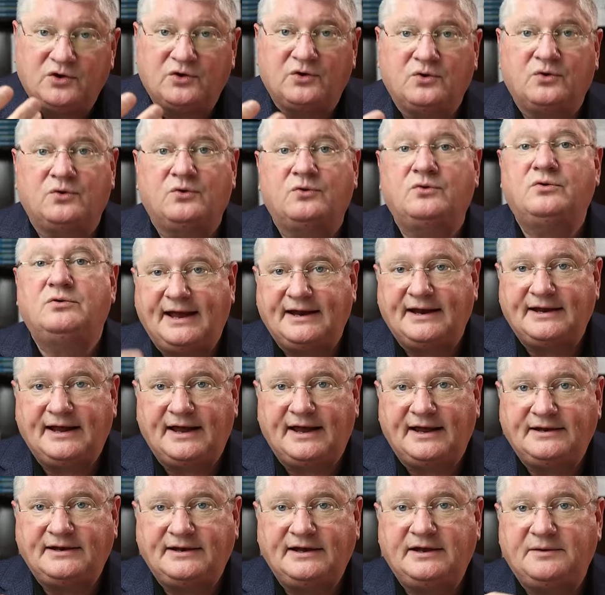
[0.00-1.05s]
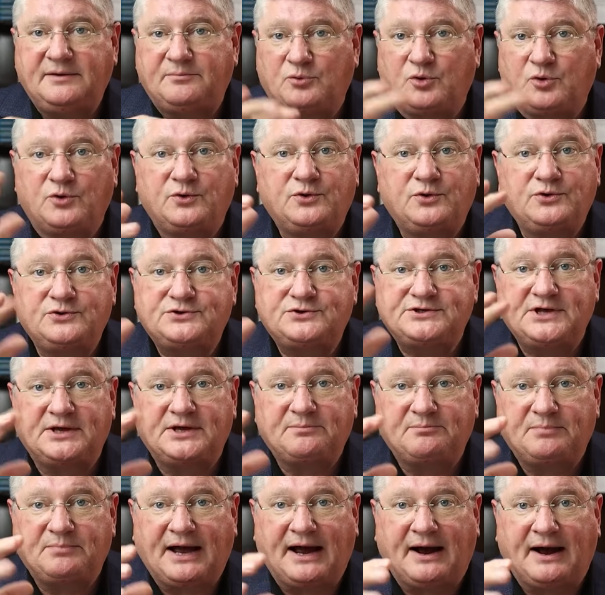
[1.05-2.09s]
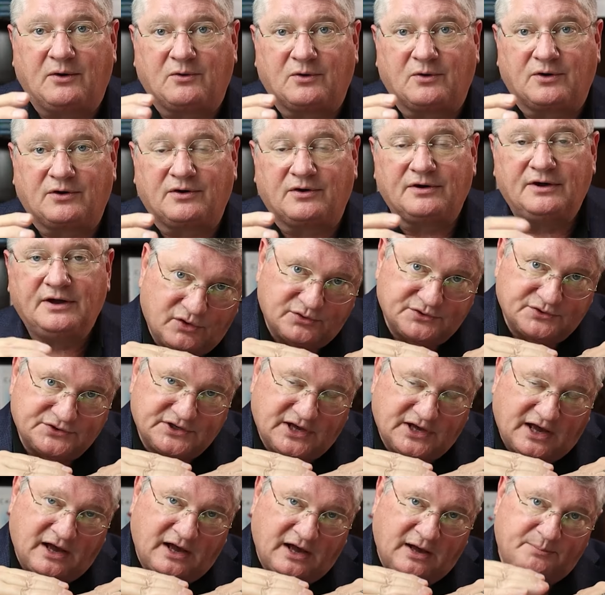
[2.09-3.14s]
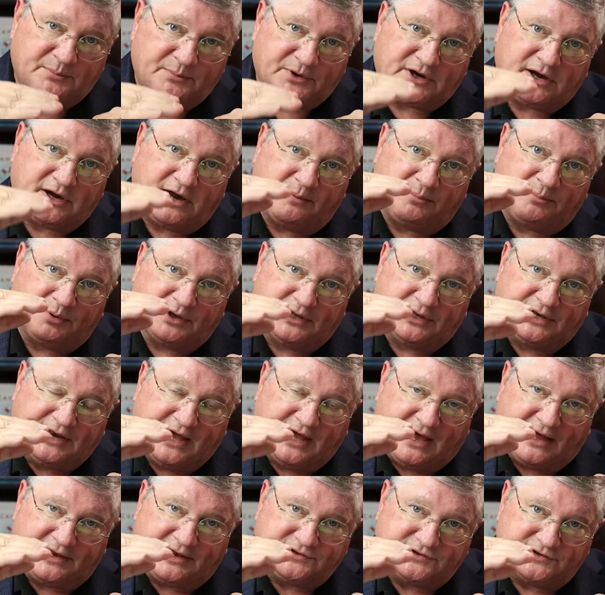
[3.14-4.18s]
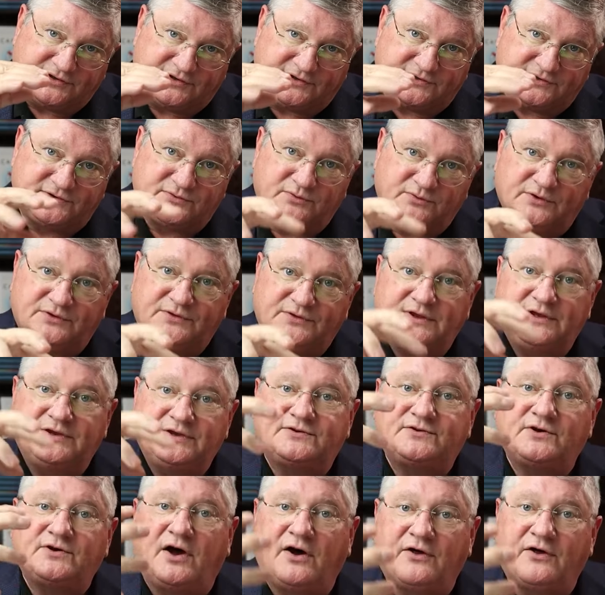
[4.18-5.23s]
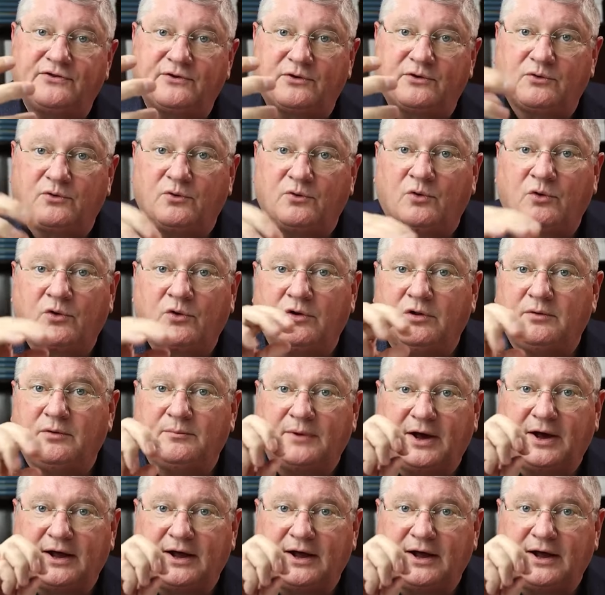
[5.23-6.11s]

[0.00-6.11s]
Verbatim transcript: you NAD producing power goes up a couple of notches with these other oral